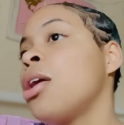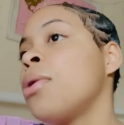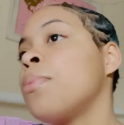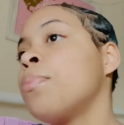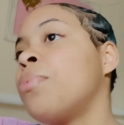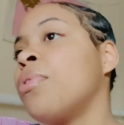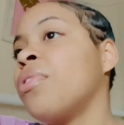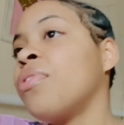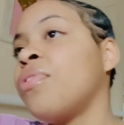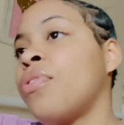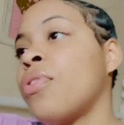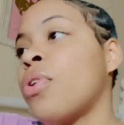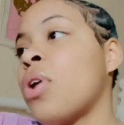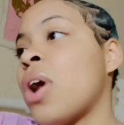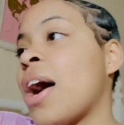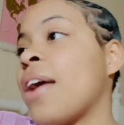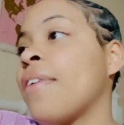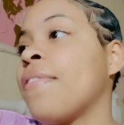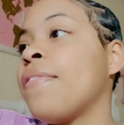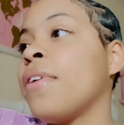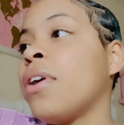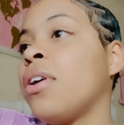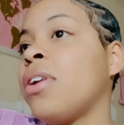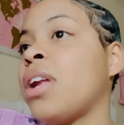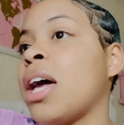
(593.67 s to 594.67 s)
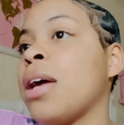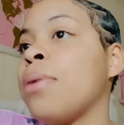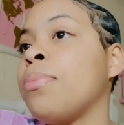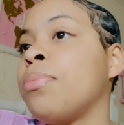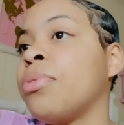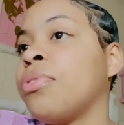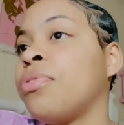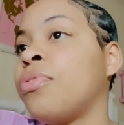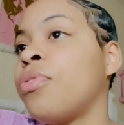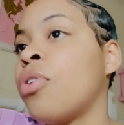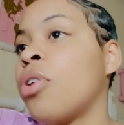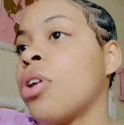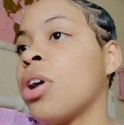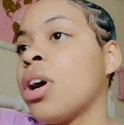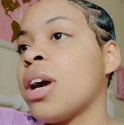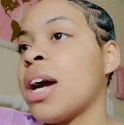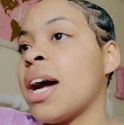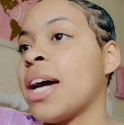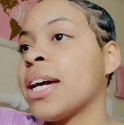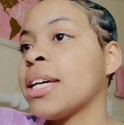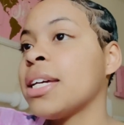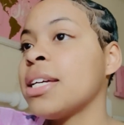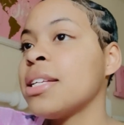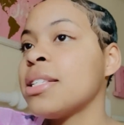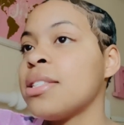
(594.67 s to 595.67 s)
before, I felt like before I
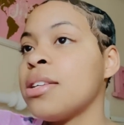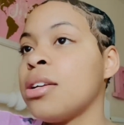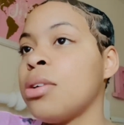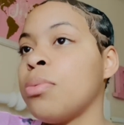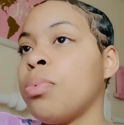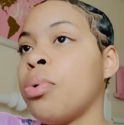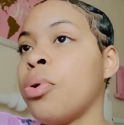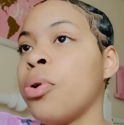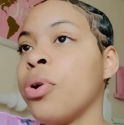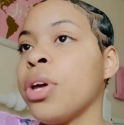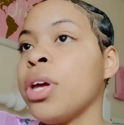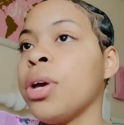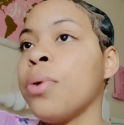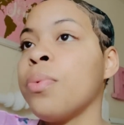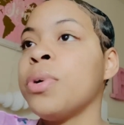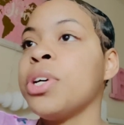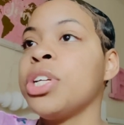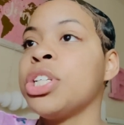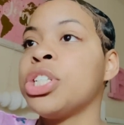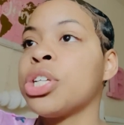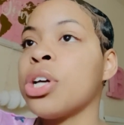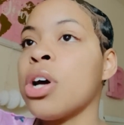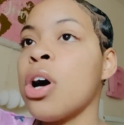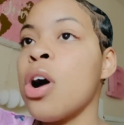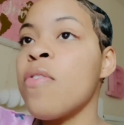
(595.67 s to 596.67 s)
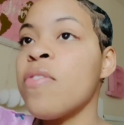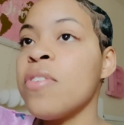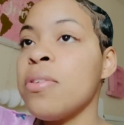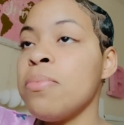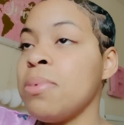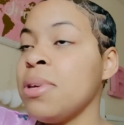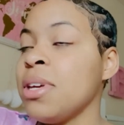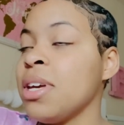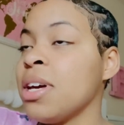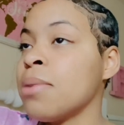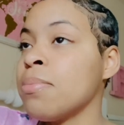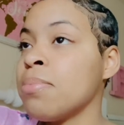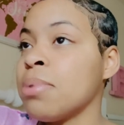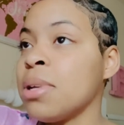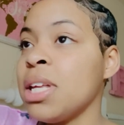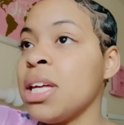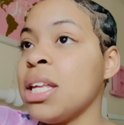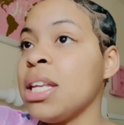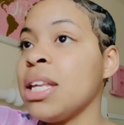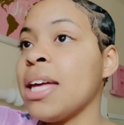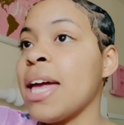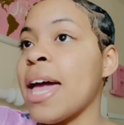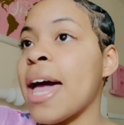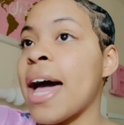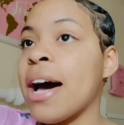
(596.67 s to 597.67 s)
get to the point in which Kobe be
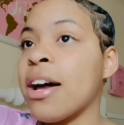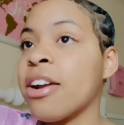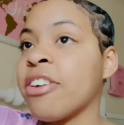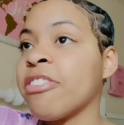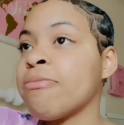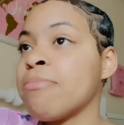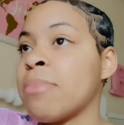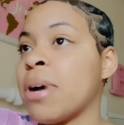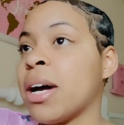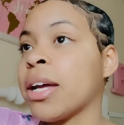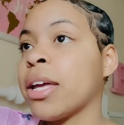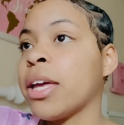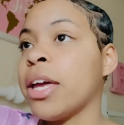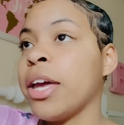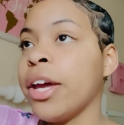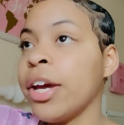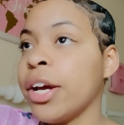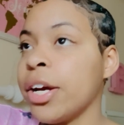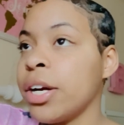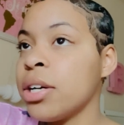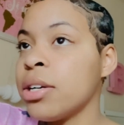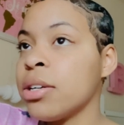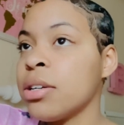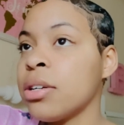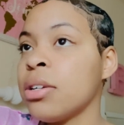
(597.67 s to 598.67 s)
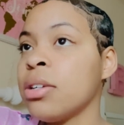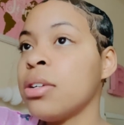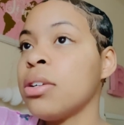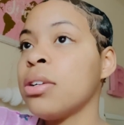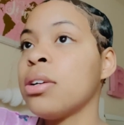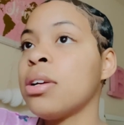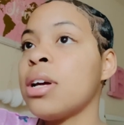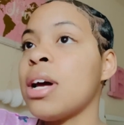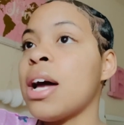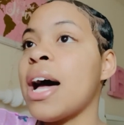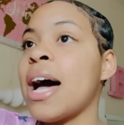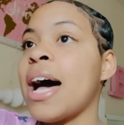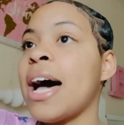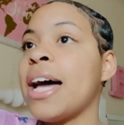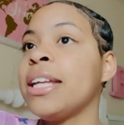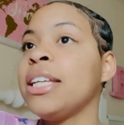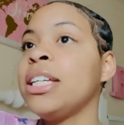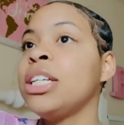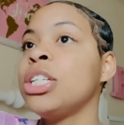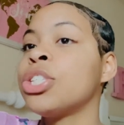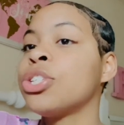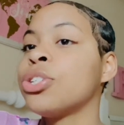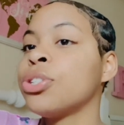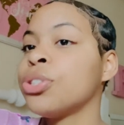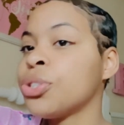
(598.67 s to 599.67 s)
completely out of my care, I
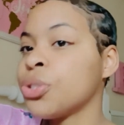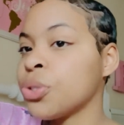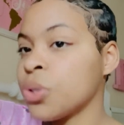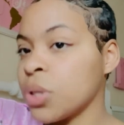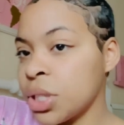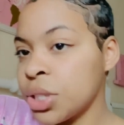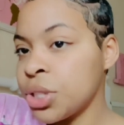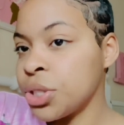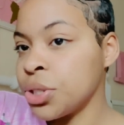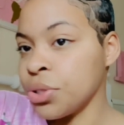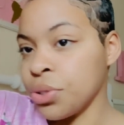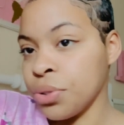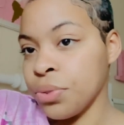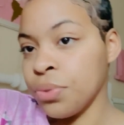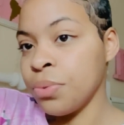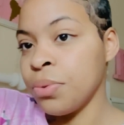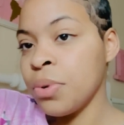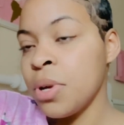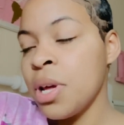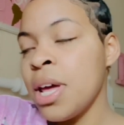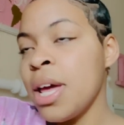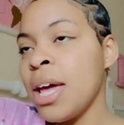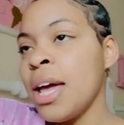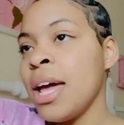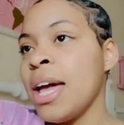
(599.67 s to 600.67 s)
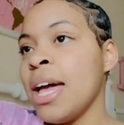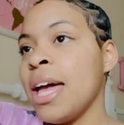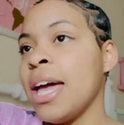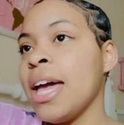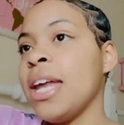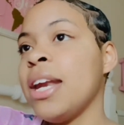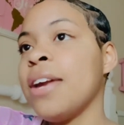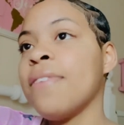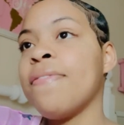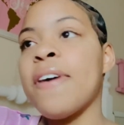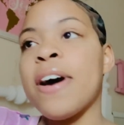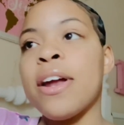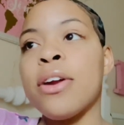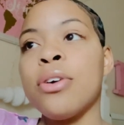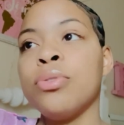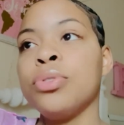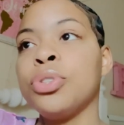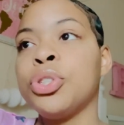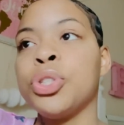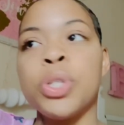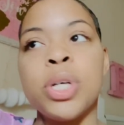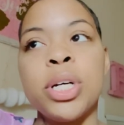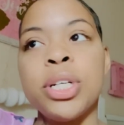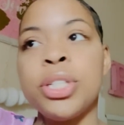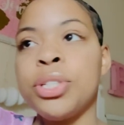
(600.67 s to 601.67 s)
need to trust you. And if I don't
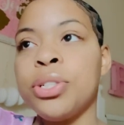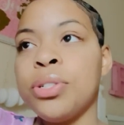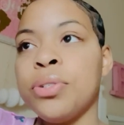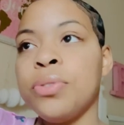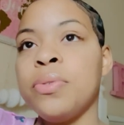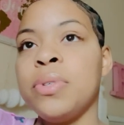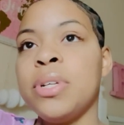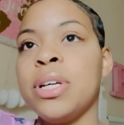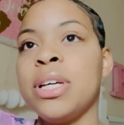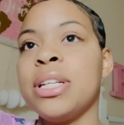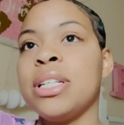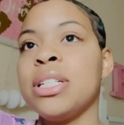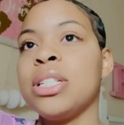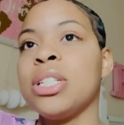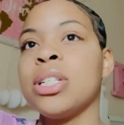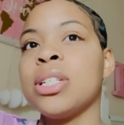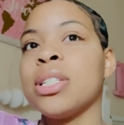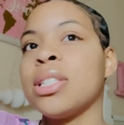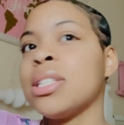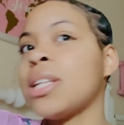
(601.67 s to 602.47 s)
trust you, then it's just